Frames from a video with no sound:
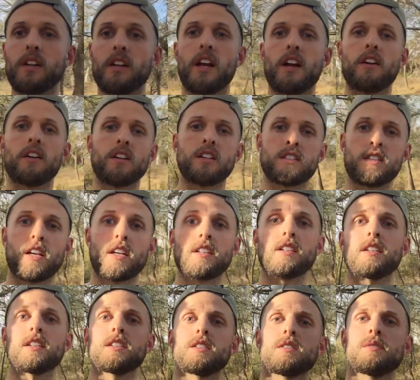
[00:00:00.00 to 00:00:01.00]
in areas
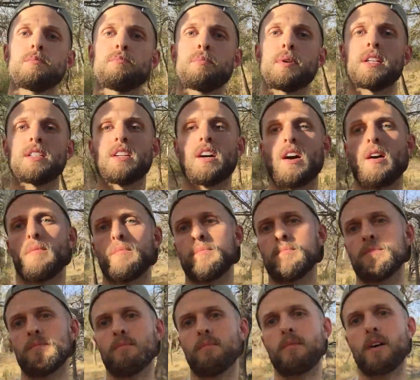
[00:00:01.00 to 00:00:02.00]
like this, big time.
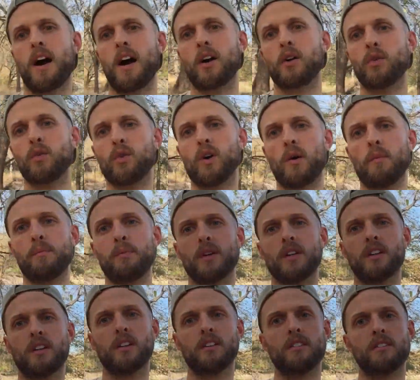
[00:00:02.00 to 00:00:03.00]
I grew up
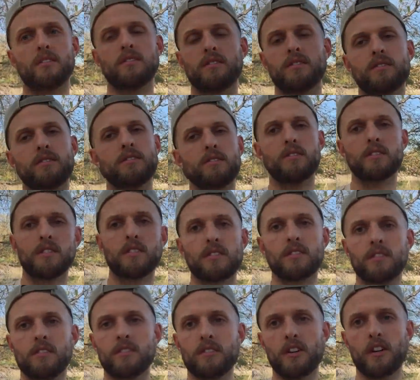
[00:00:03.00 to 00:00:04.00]
in
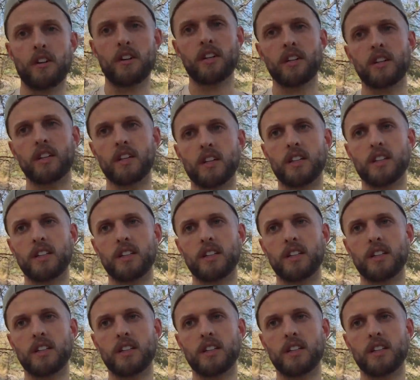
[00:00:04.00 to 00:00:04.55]
very